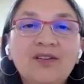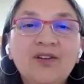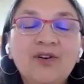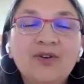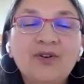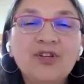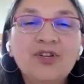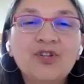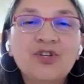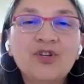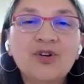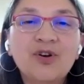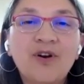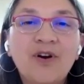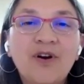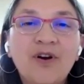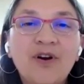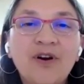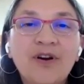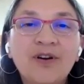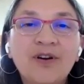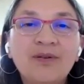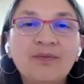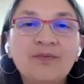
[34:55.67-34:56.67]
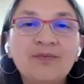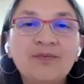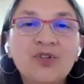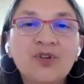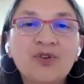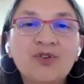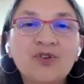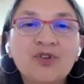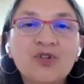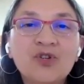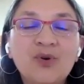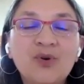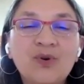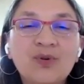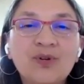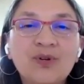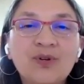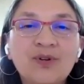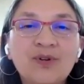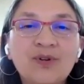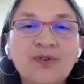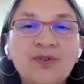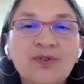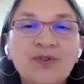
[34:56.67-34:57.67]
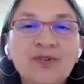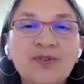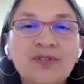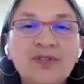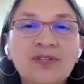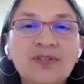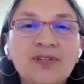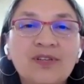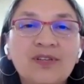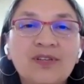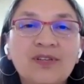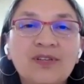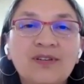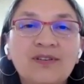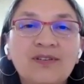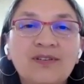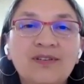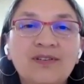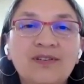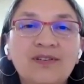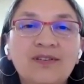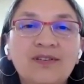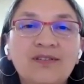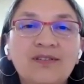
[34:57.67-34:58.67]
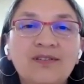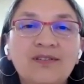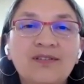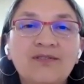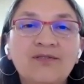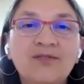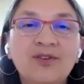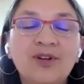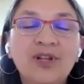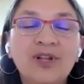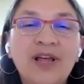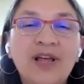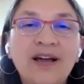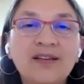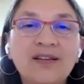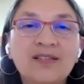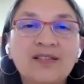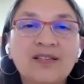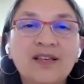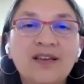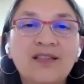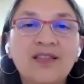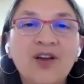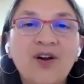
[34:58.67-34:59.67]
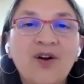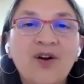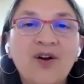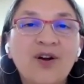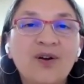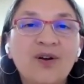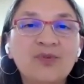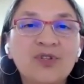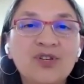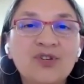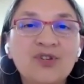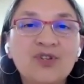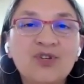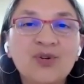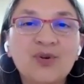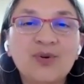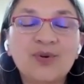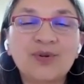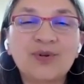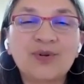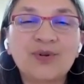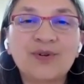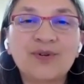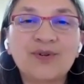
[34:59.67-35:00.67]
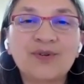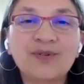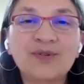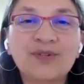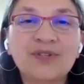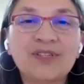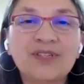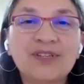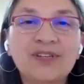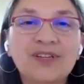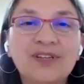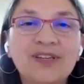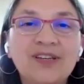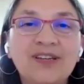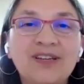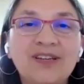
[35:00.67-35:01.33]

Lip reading: Notice your arms, your shoulders, relaxing the arms and shoulders.